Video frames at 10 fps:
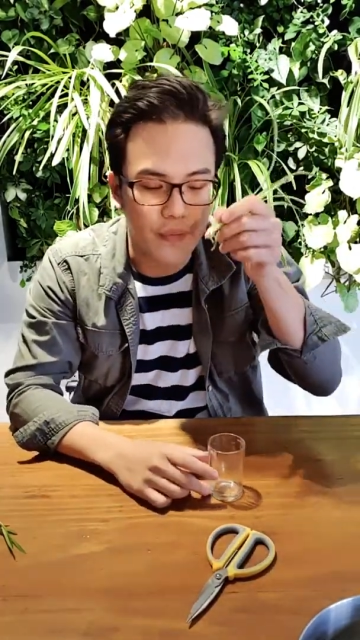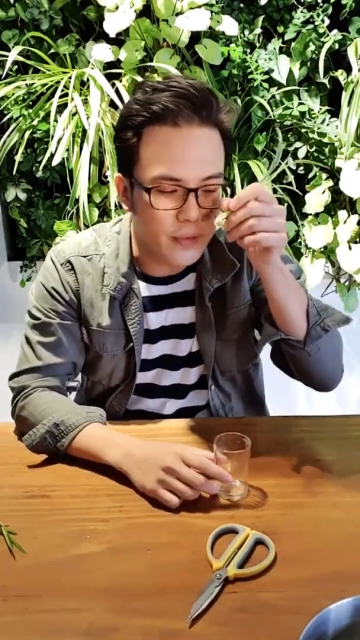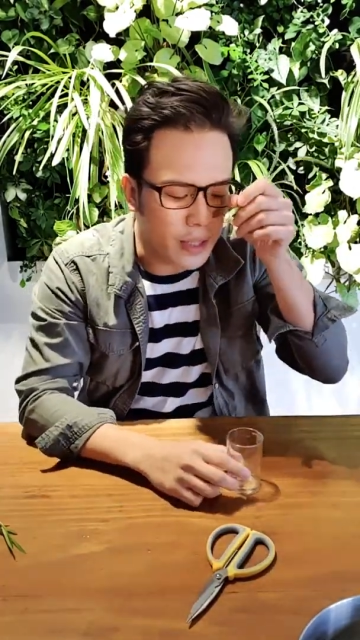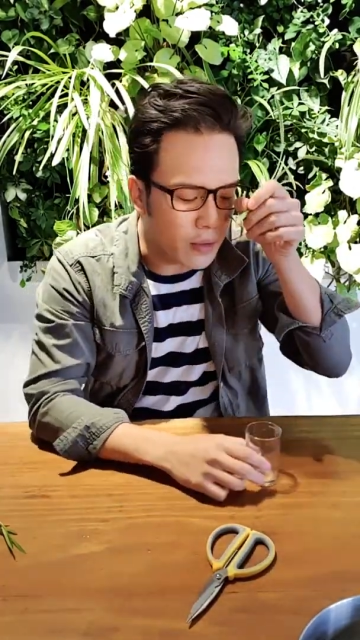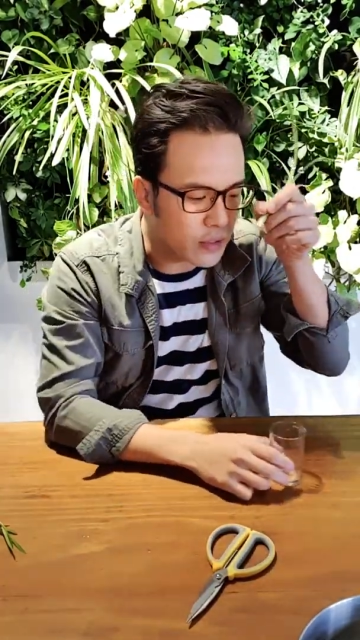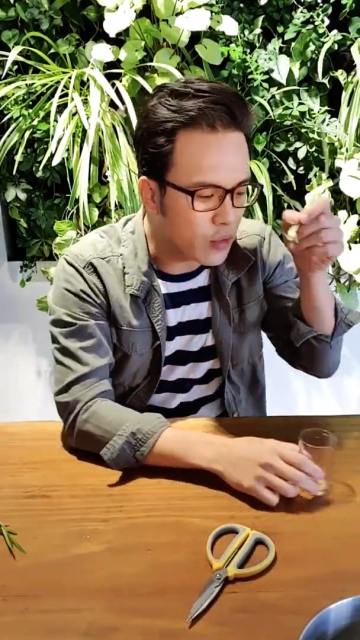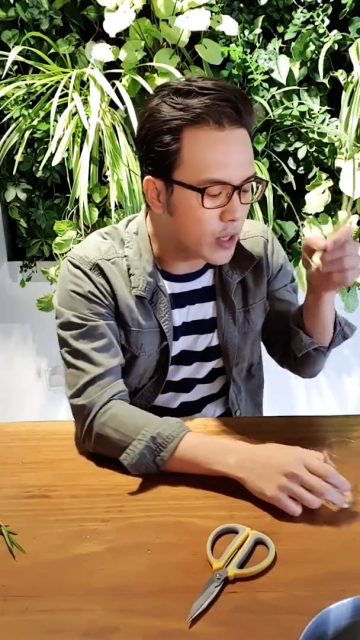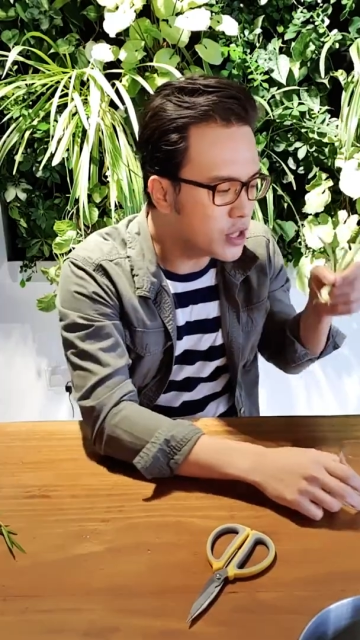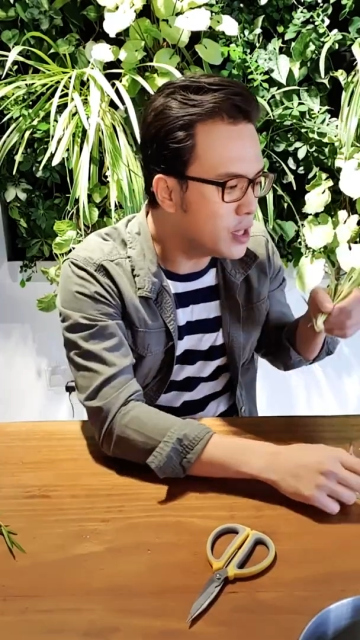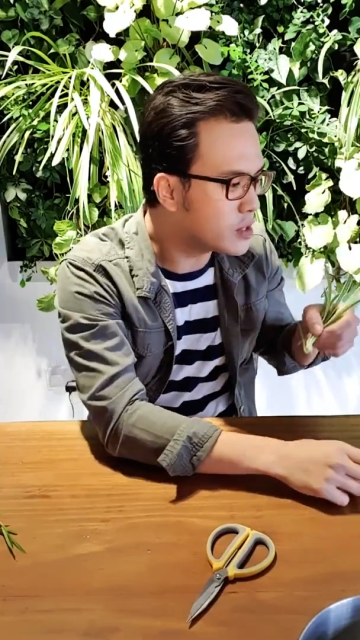Now the
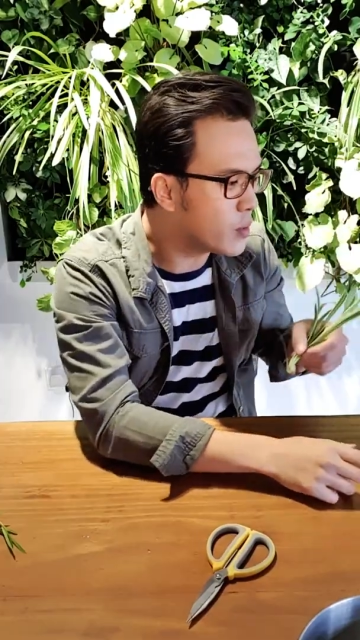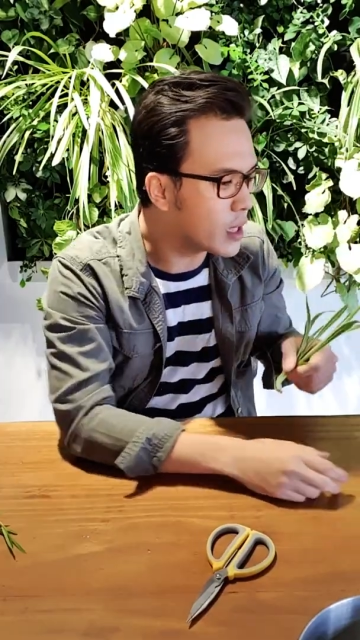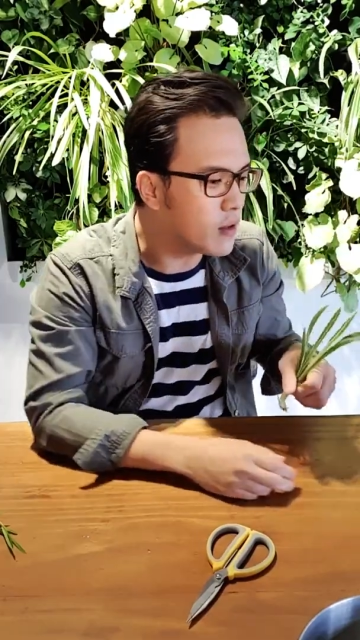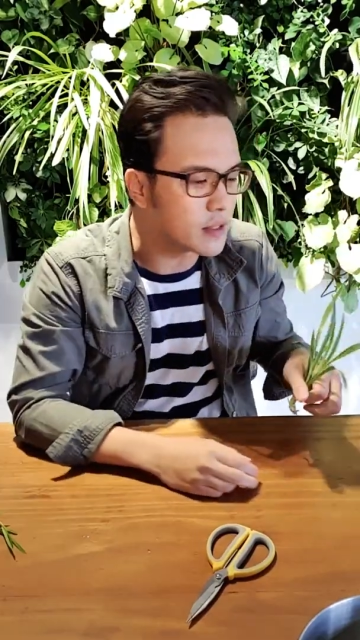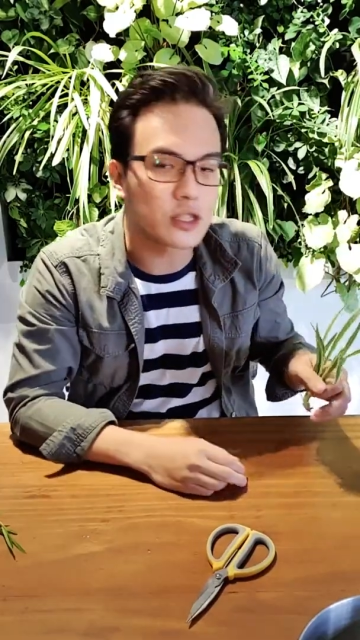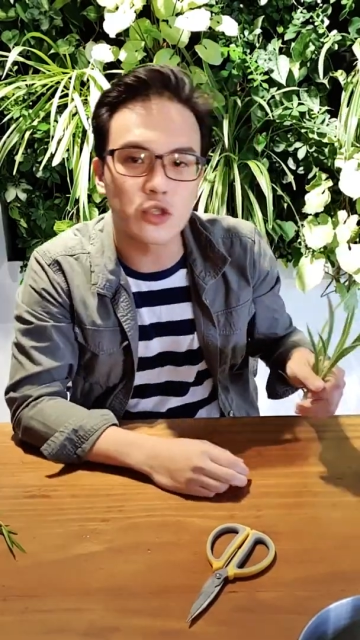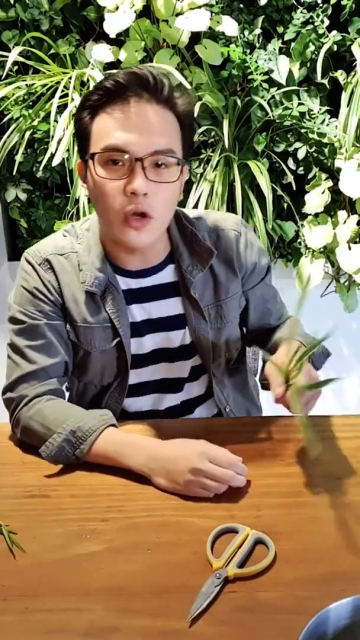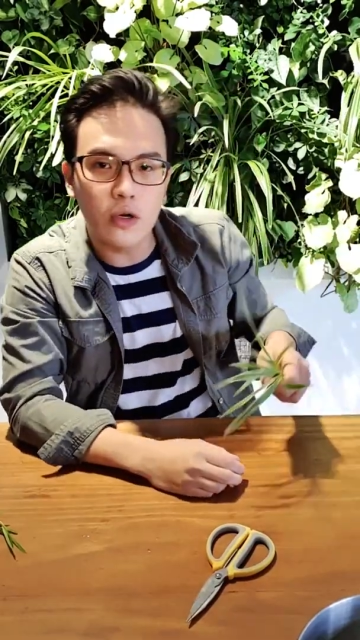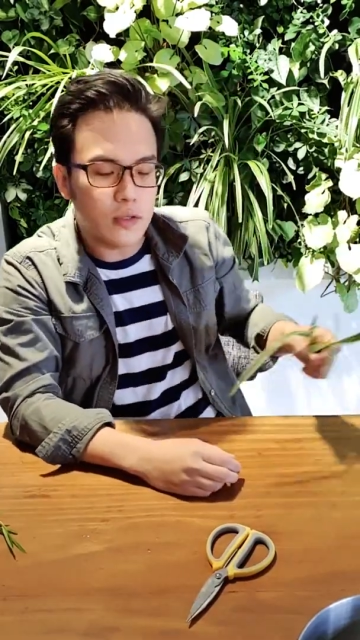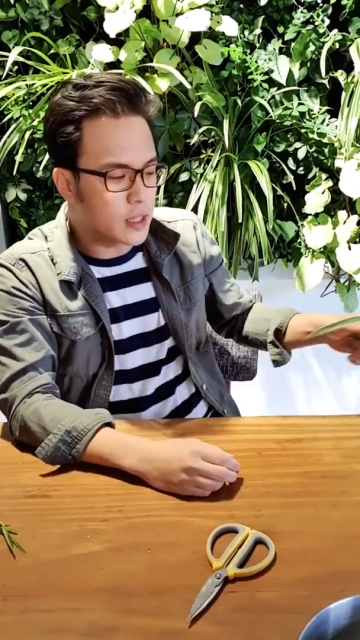question is, what kind of
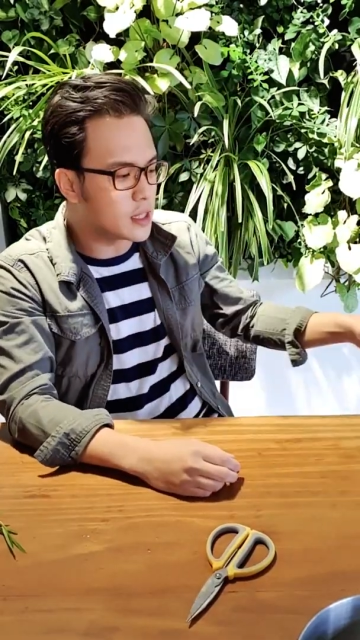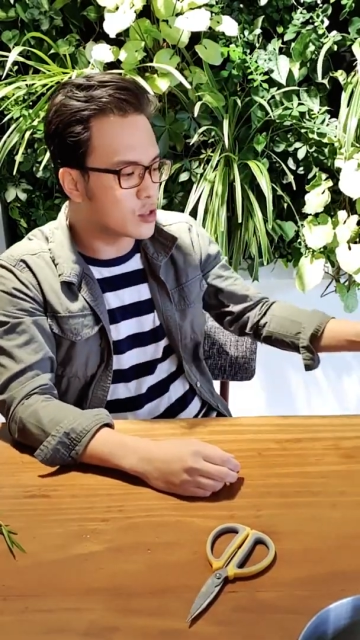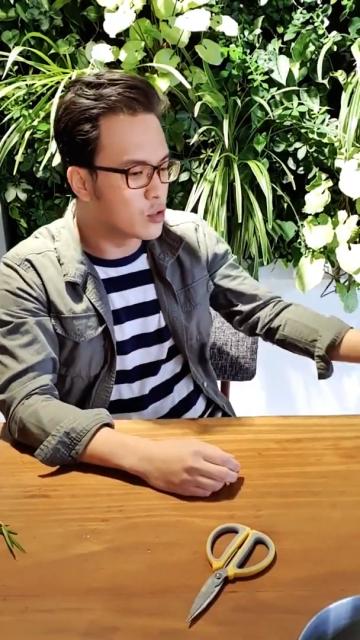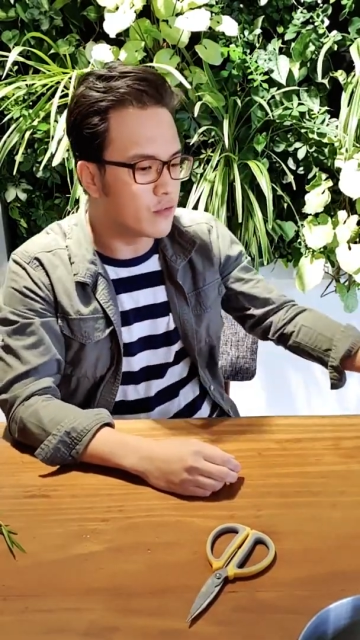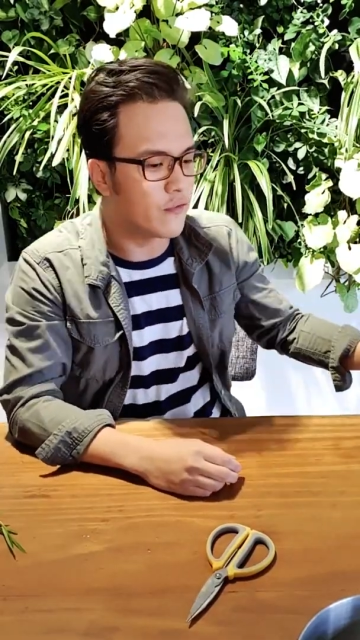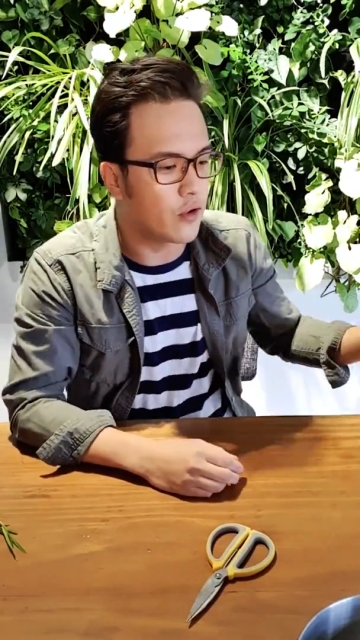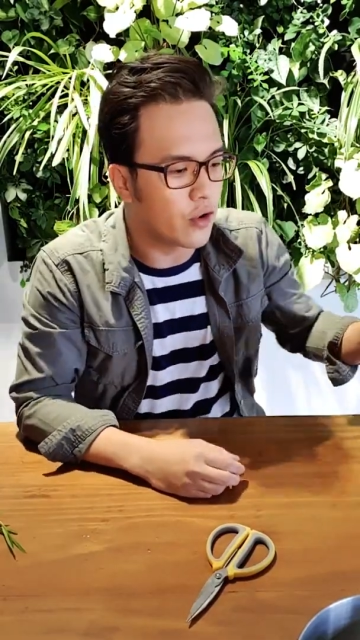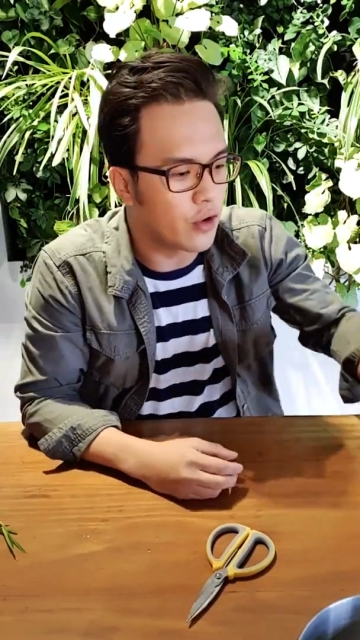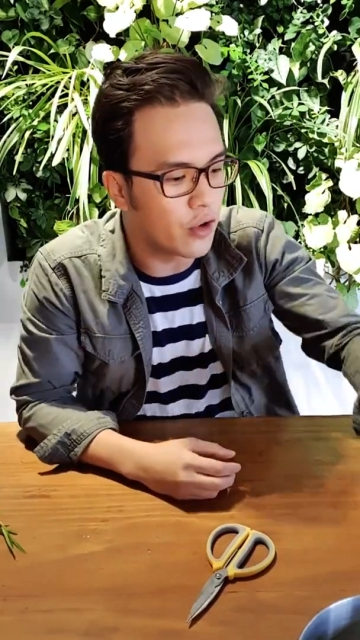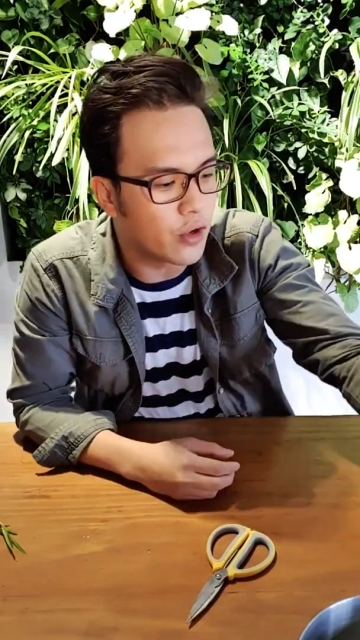soil is good
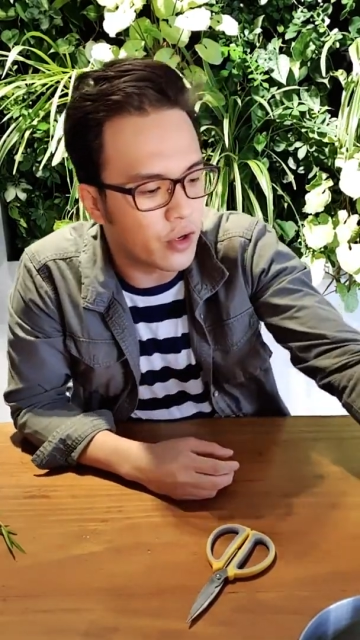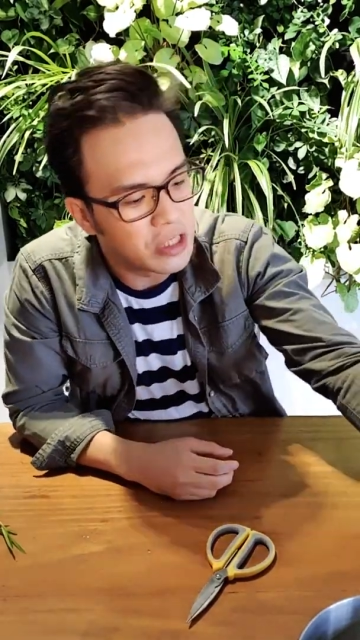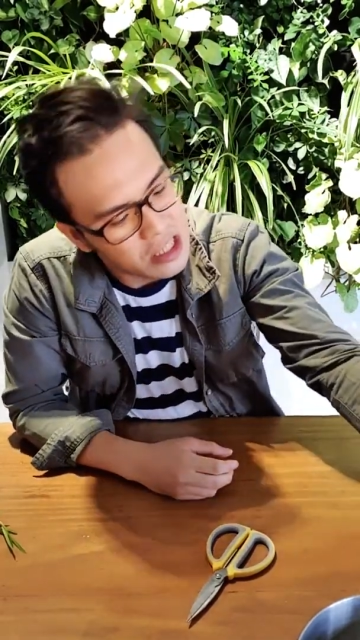for